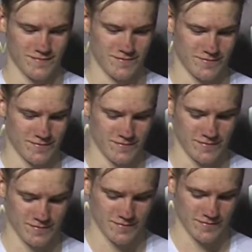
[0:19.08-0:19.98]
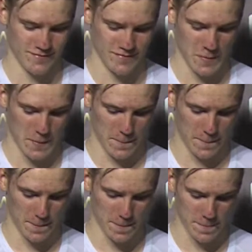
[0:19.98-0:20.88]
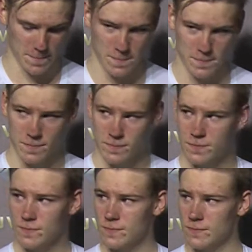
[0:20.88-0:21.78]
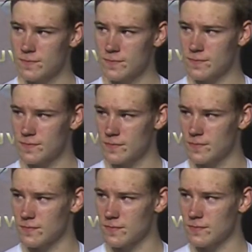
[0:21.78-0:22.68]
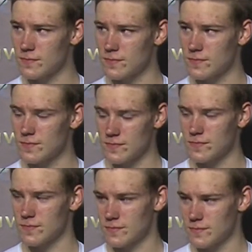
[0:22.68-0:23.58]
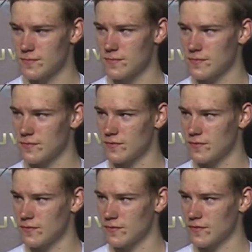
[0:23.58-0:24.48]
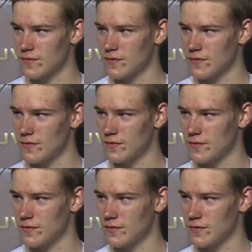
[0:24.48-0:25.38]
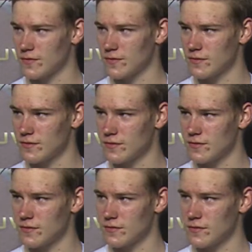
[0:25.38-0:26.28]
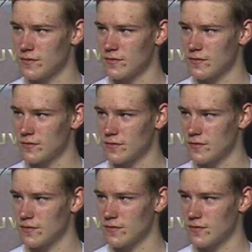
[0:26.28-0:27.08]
This person isn't speaking.